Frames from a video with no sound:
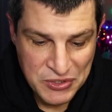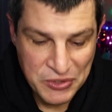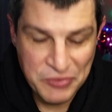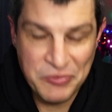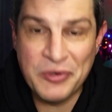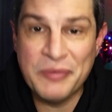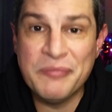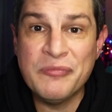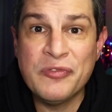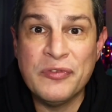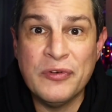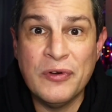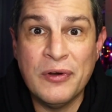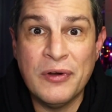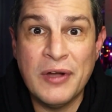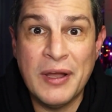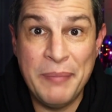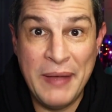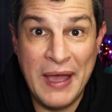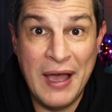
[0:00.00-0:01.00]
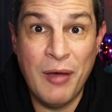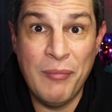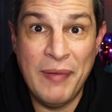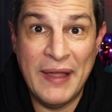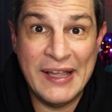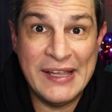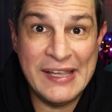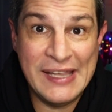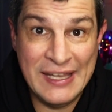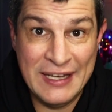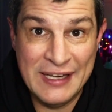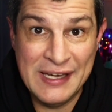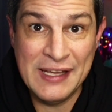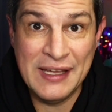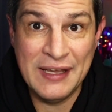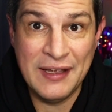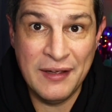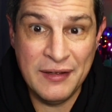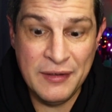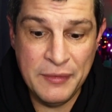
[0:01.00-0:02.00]
no room for a power bank in
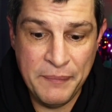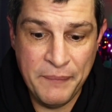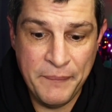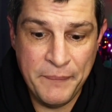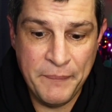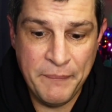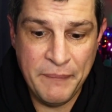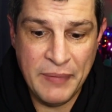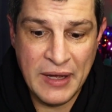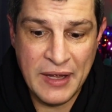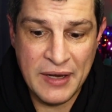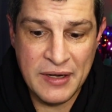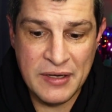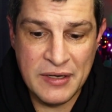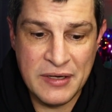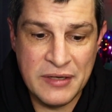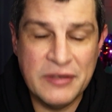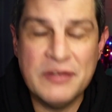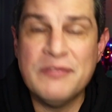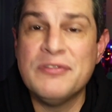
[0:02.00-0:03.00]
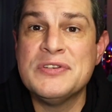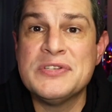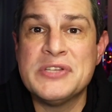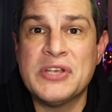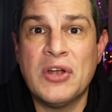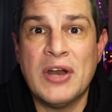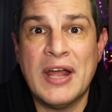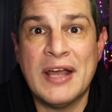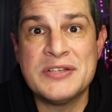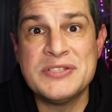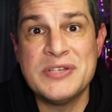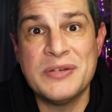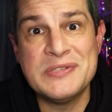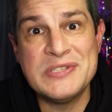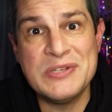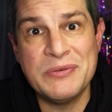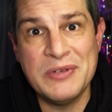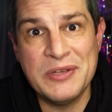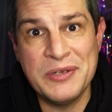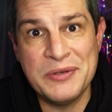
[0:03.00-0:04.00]
here, but you've usually got access
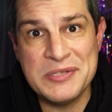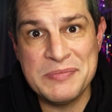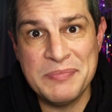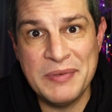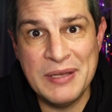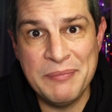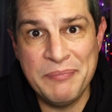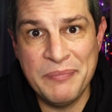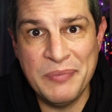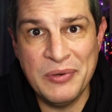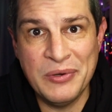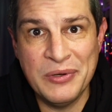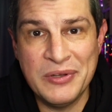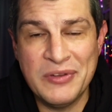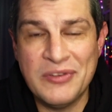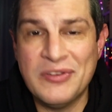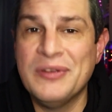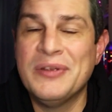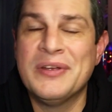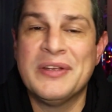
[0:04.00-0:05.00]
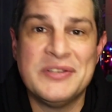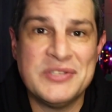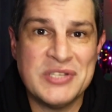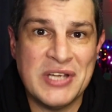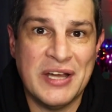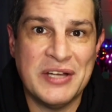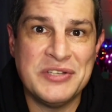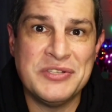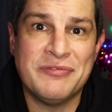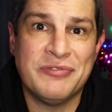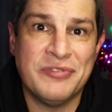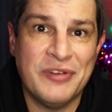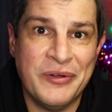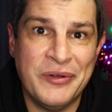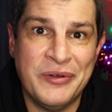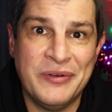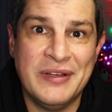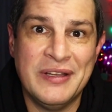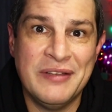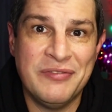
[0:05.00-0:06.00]
to a USB port, so you can charge your
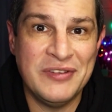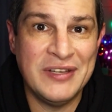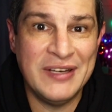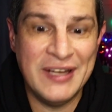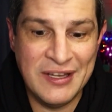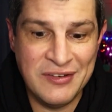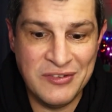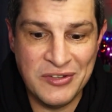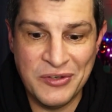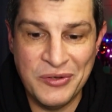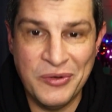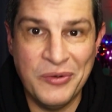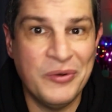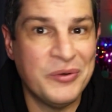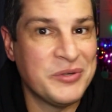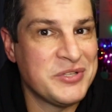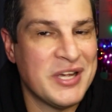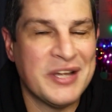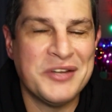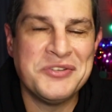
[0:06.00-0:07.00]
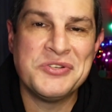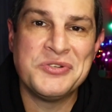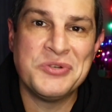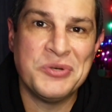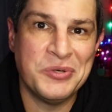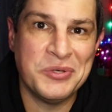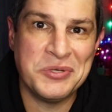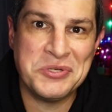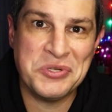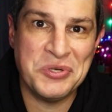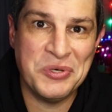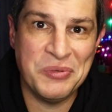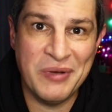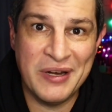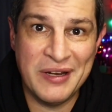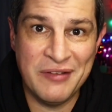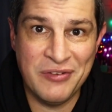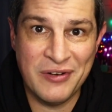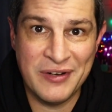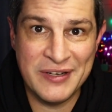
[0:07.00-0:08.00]
phone if you need to, or charge a torch or
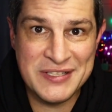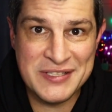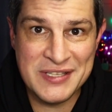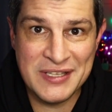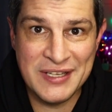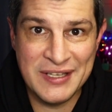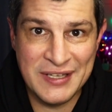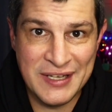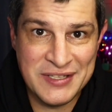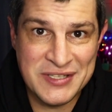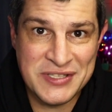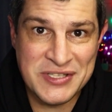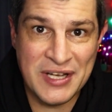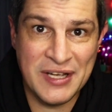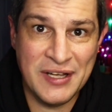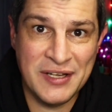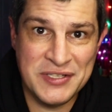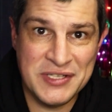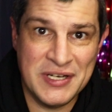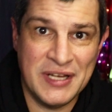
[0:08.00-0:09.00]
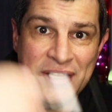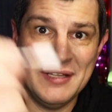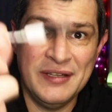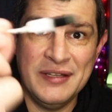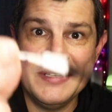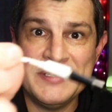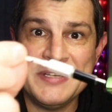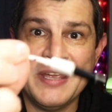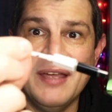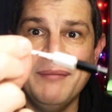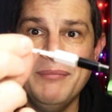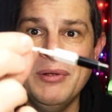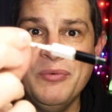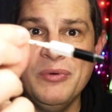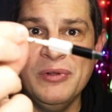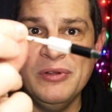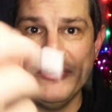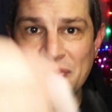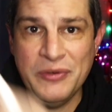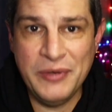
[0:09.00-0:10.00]
whatever it is that you need to charge, and this cable
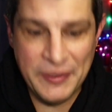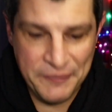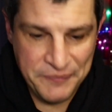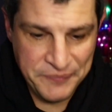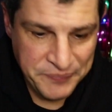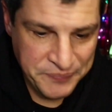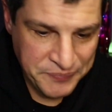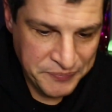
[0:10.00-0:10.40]
will do it.